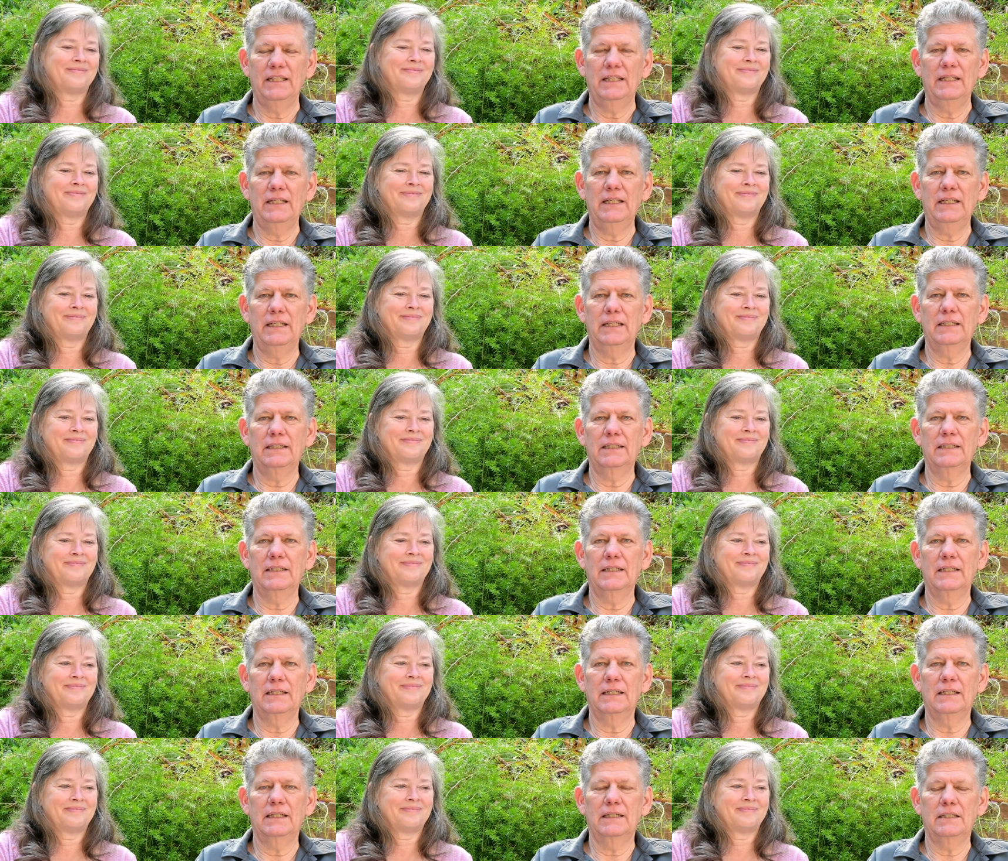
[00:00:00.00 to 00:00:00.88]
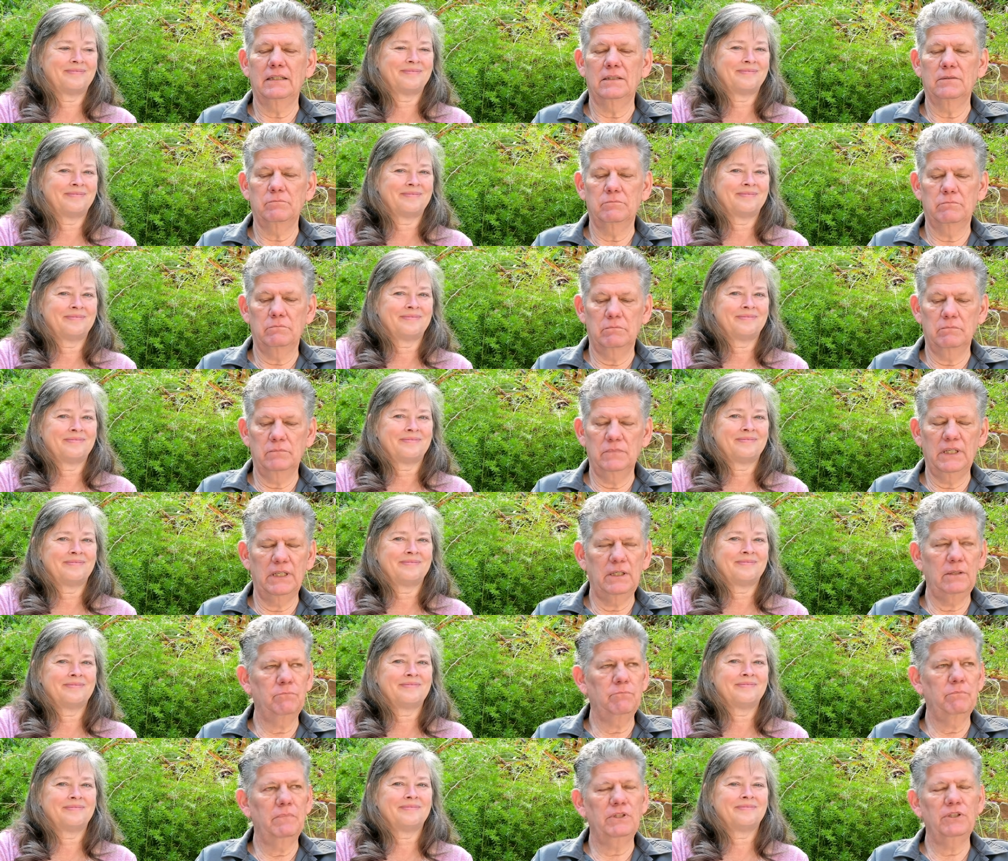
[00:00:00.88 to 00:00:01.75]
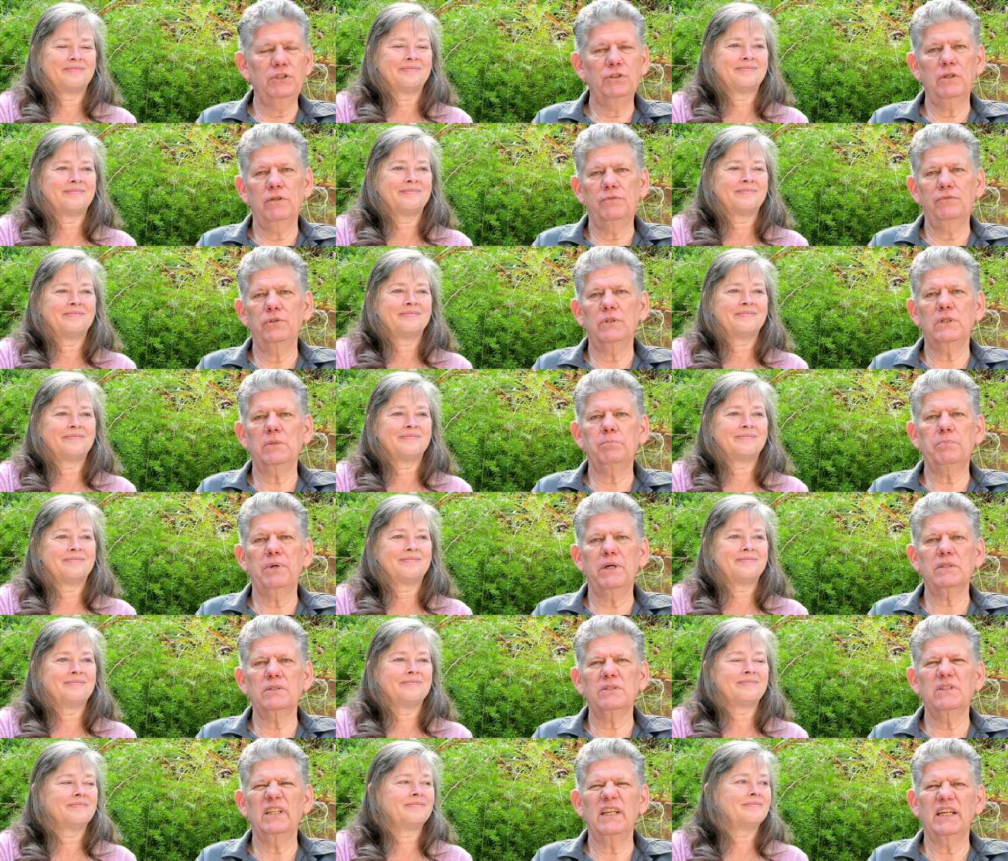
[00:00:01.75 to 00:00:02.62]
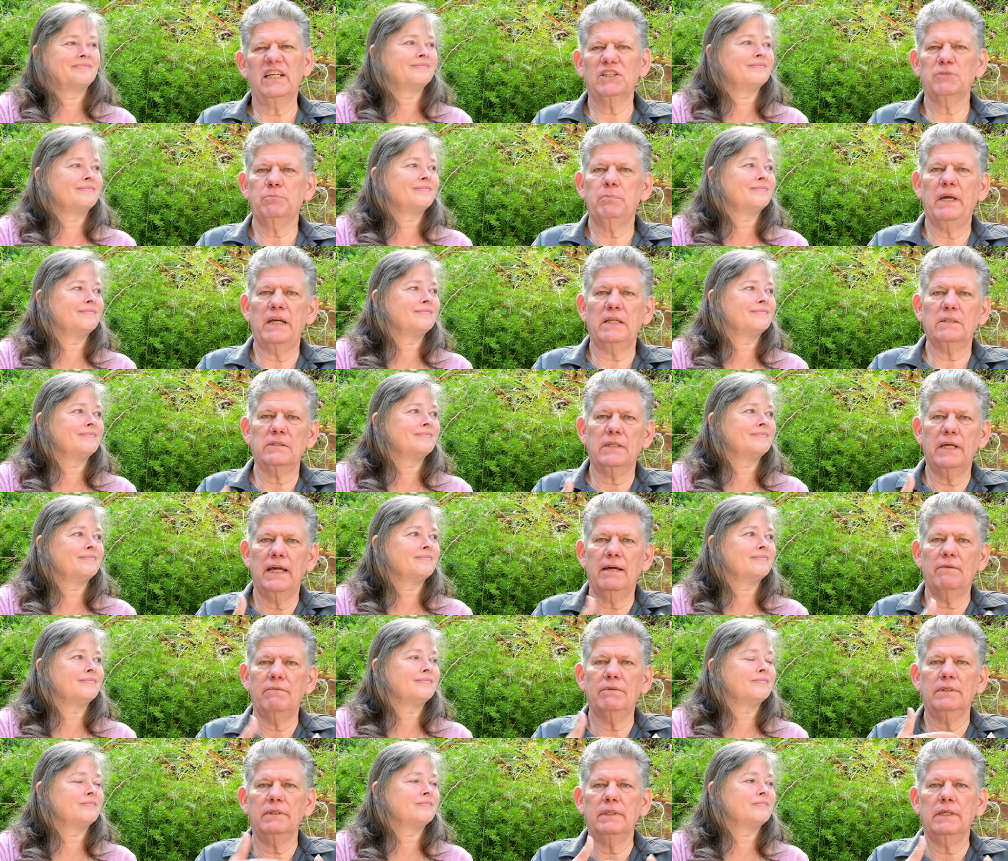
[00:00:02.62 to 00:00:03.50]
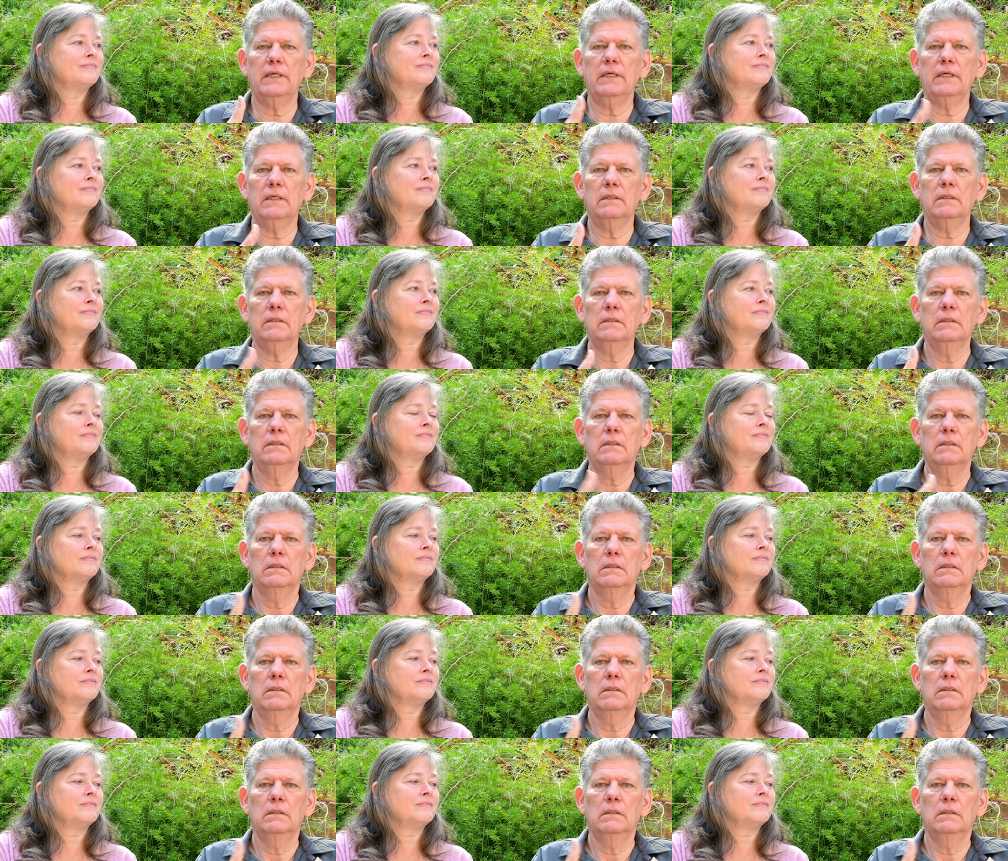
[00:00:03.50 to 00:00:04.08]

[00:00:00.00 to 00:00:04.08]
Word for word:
Speaker 1: And, uh, and you know, if you're a person that expects everything